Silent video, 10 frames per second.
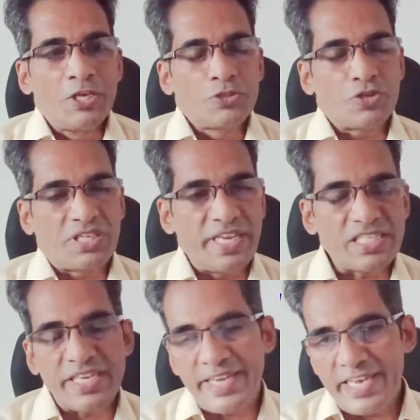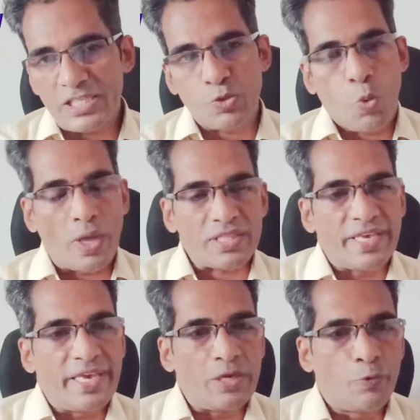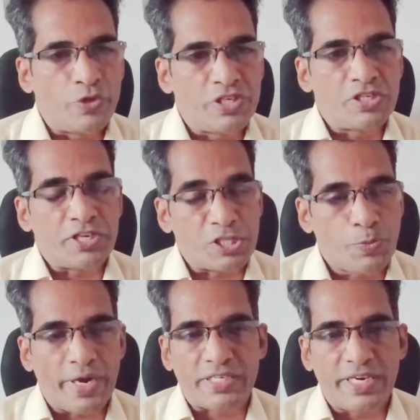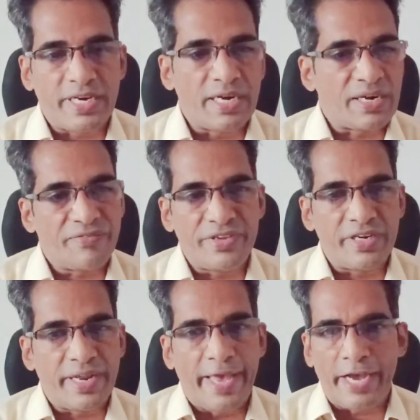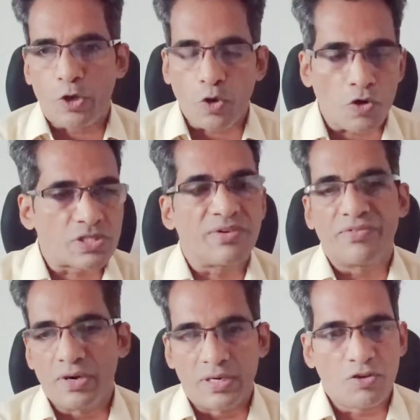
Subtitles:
So teaching is one thing which is respected and revered across the world,